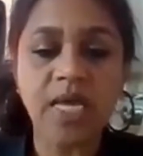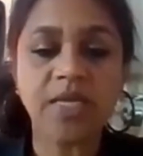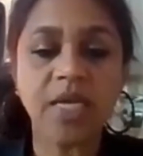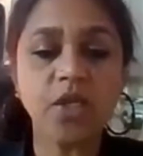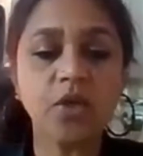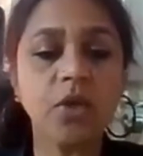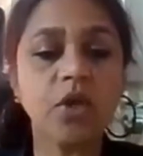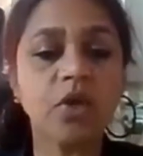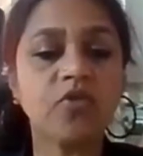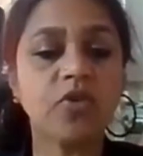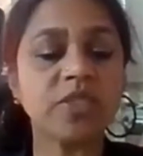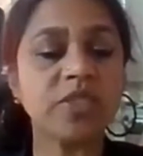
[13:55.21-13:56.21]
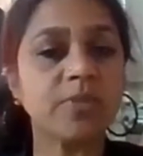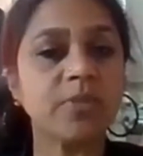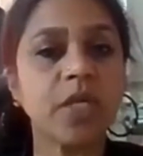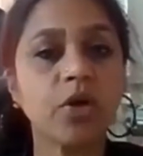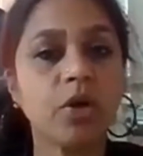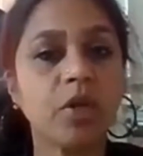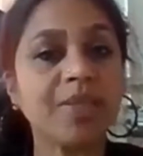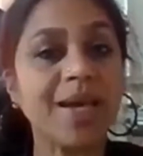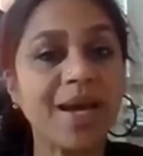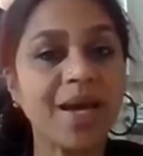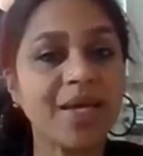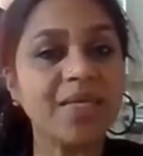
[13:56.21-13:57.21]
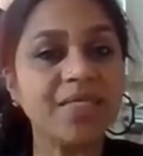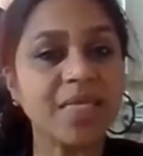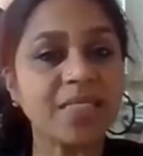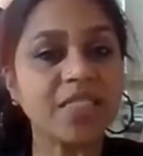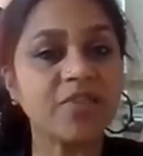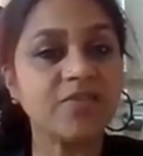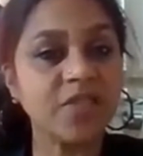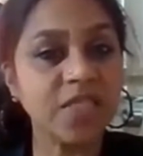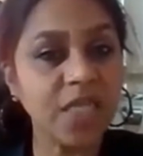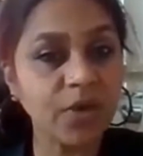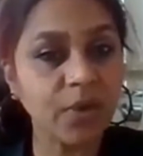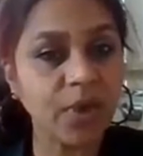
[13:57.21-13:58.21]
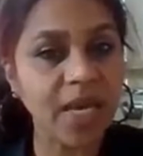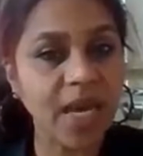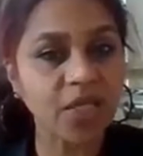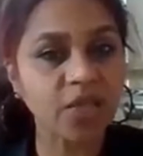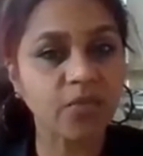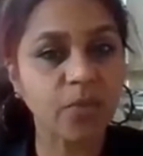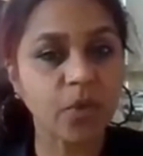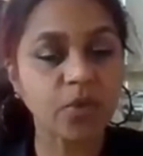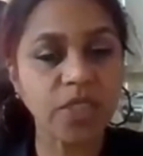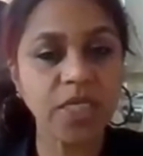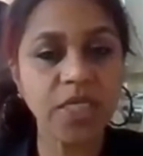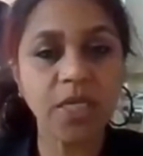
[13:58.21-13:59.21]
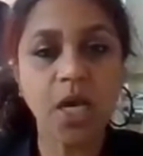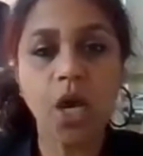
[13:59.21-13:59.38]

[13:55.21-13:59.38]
Then you look for something called a high sensitive C-reactive protein,